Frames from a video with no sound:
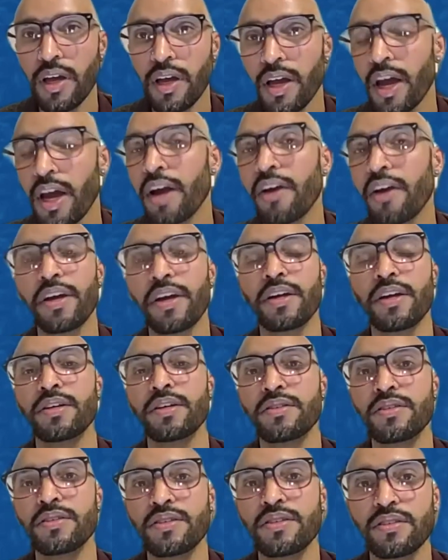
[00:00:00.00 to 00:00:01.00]

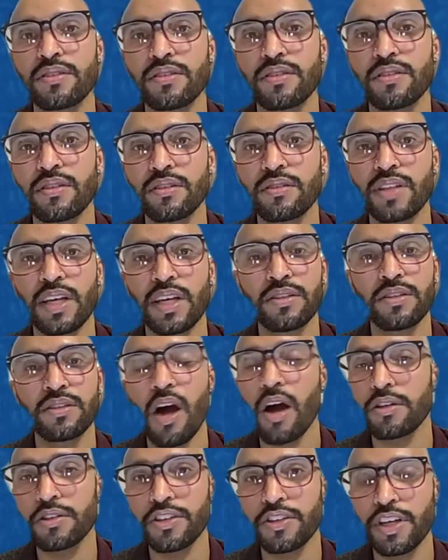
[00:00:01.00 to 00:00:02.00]
areas that
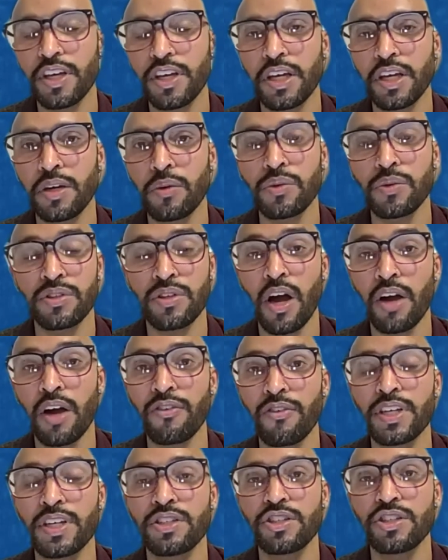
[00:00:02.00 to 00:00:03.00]
Dr. King was not
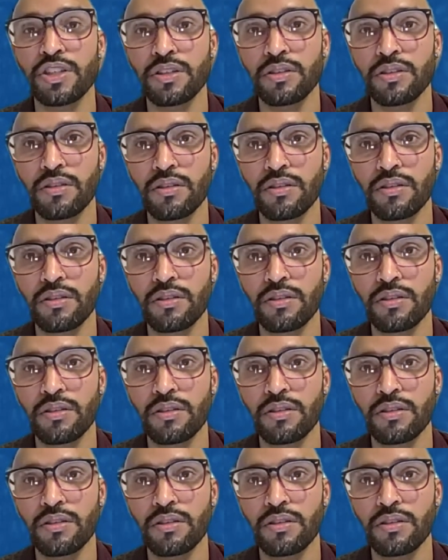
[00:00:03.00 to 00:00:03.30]
reaching.